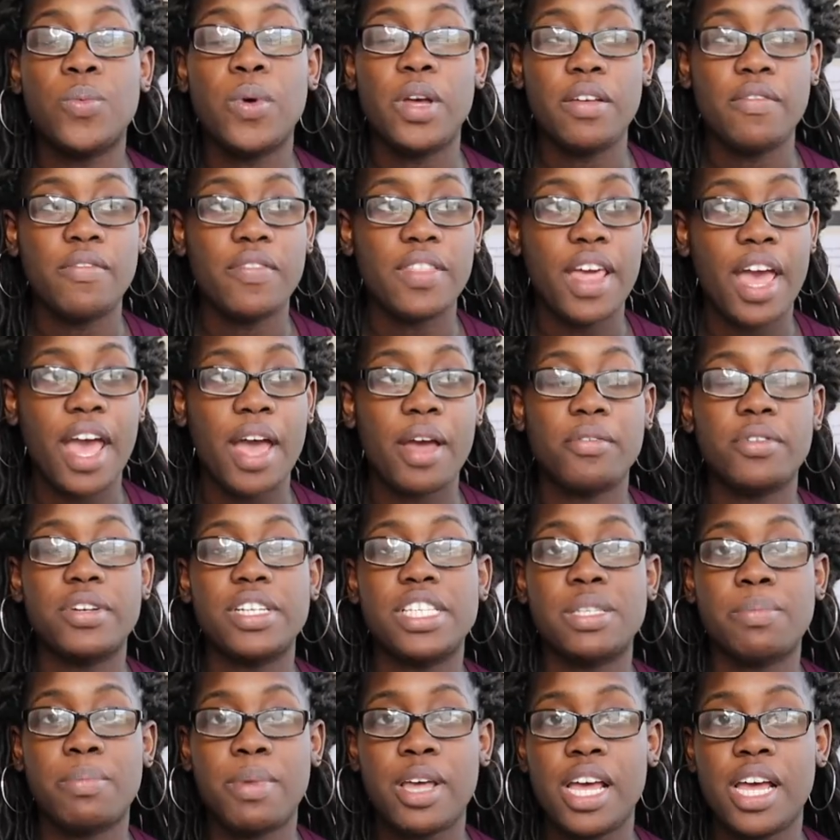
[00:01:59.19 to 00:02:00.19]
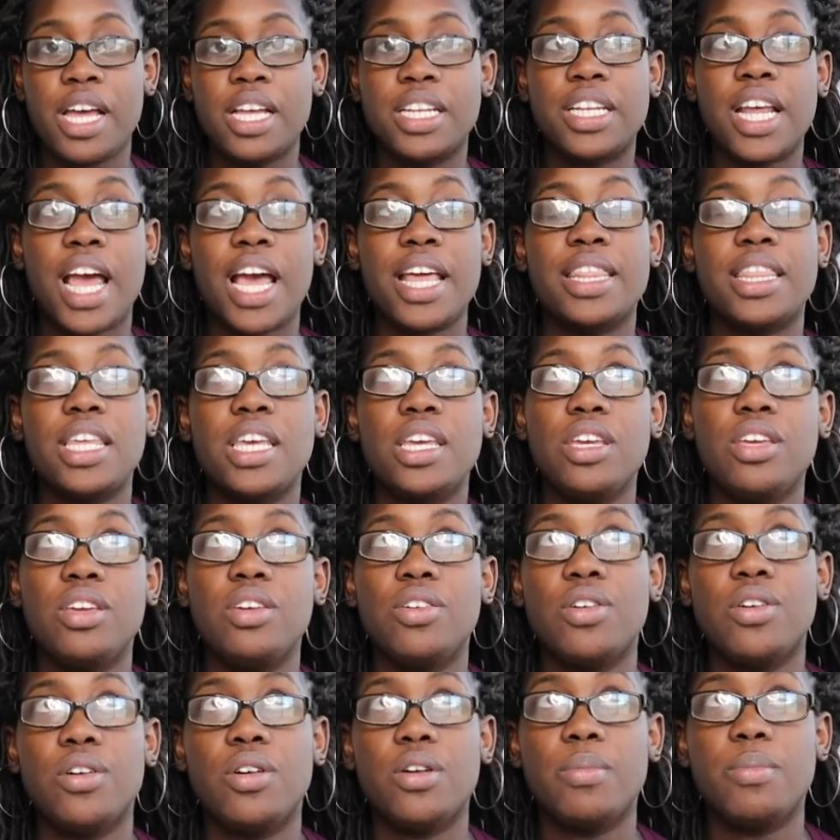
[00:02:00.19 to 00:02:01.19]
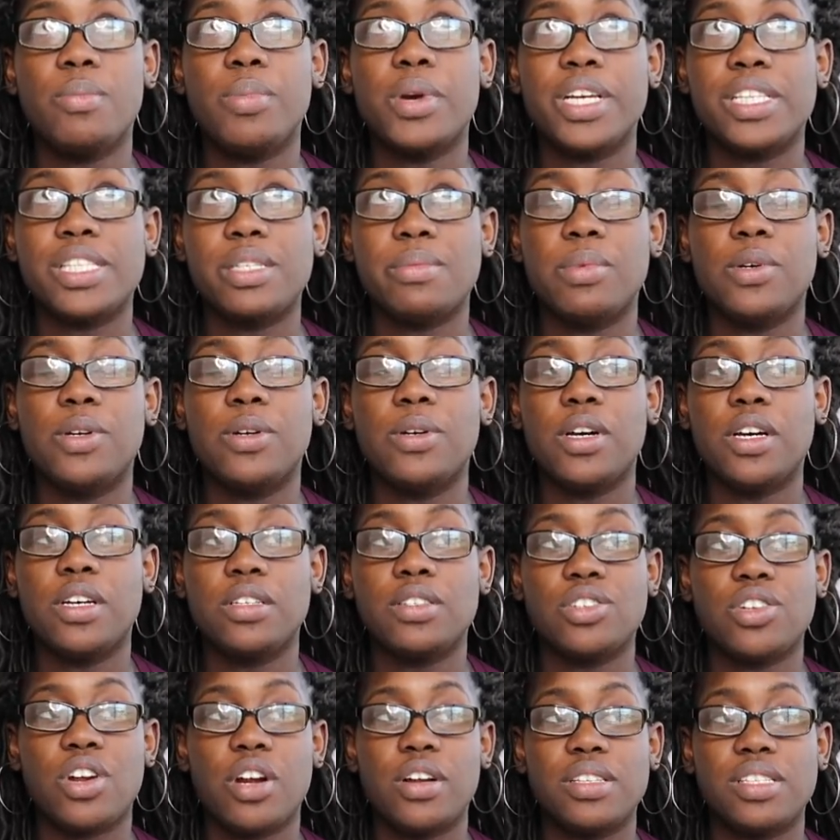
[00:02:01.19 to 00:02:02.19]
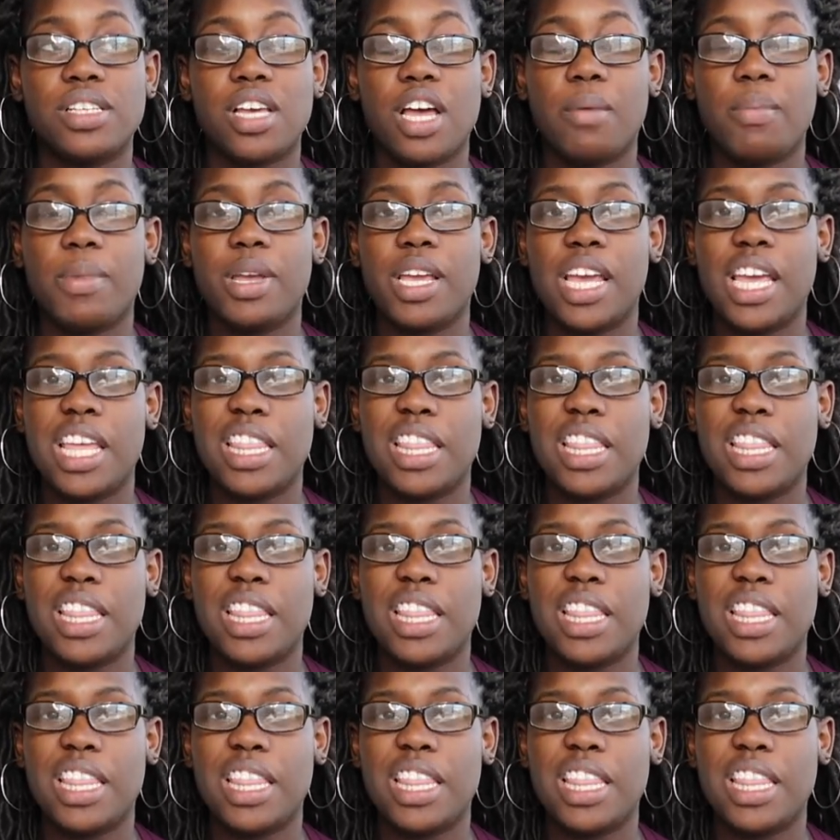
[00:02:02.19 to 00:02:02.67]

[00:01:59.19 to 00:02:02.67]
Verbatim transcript: with that respect, I think your breast milk starts coming